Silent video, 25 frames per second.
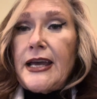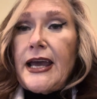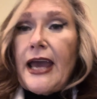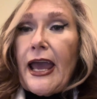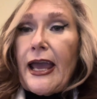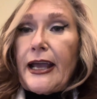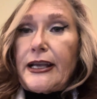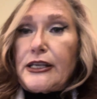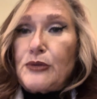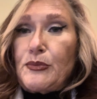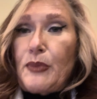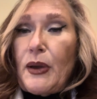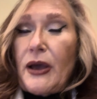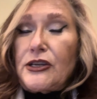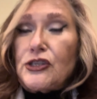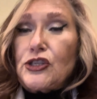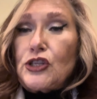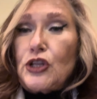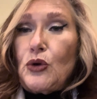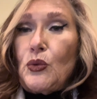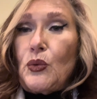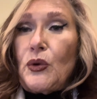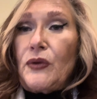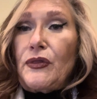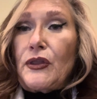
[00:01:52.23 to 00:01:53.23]

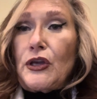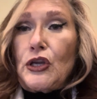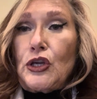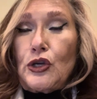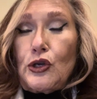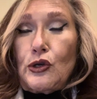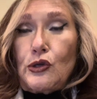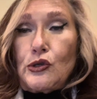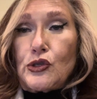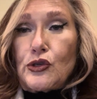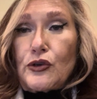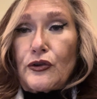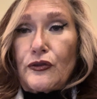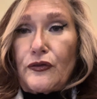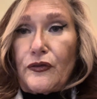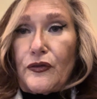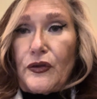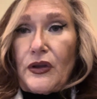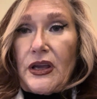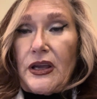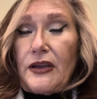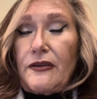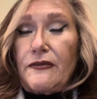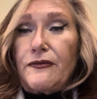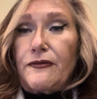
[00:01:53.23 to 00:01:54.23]
especially when the user
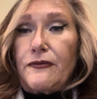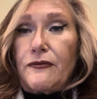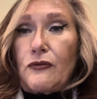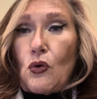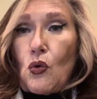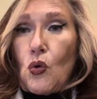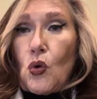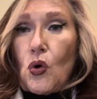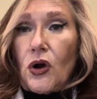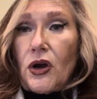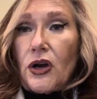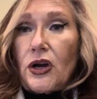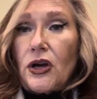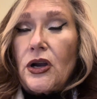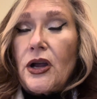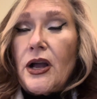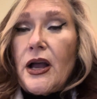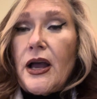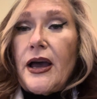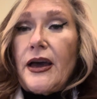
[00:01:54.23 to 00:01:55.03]
fee for